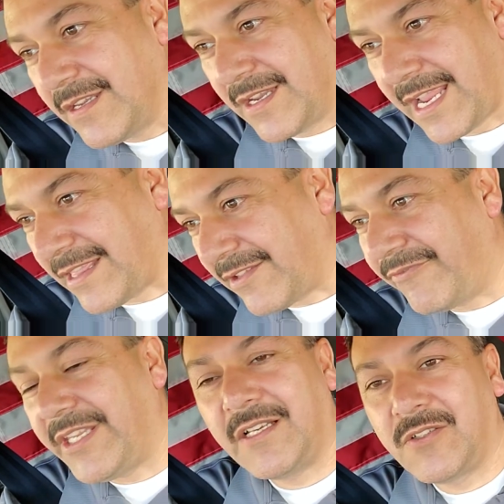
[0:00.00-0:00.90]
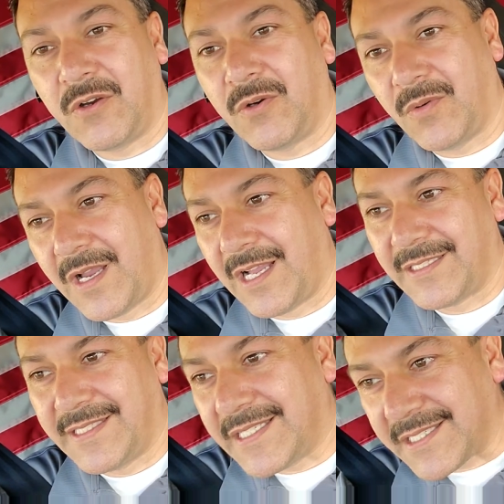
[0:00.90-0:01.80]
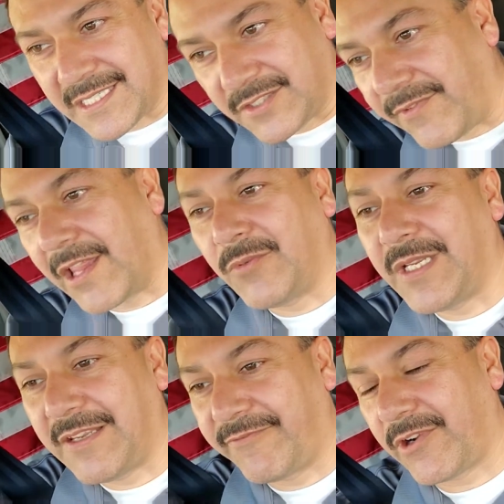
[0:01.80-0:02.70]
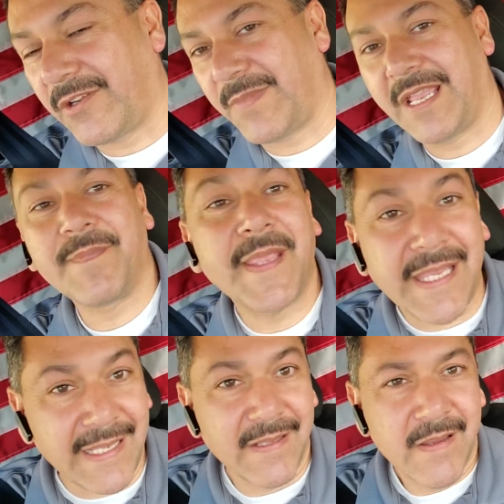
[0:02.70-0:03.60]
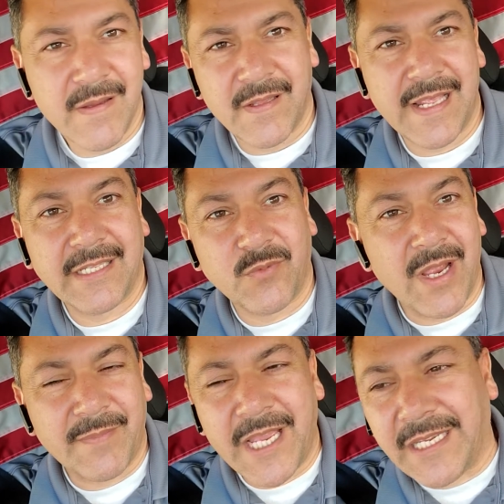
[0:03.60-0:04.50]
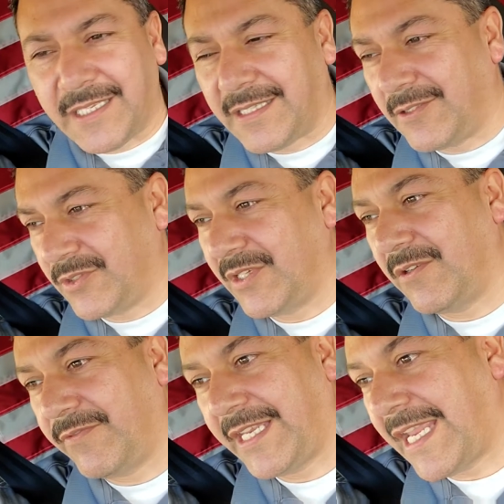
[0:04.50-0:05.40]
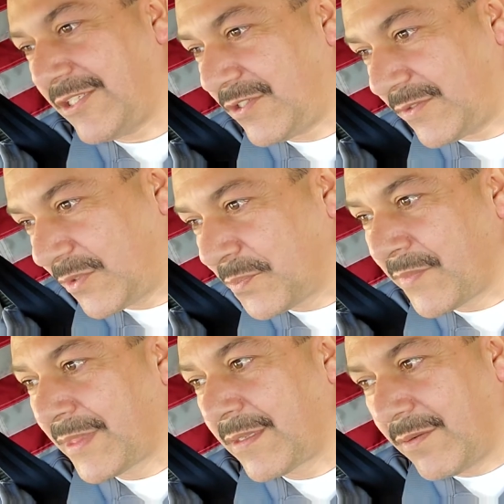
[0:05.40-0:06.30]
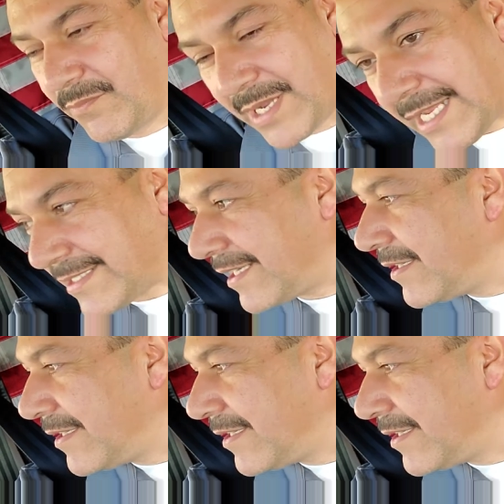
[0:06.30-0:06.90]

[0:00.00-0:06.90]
the vehicle distance following in front of me. I'm thinking that's why I'm not getting those notifications. But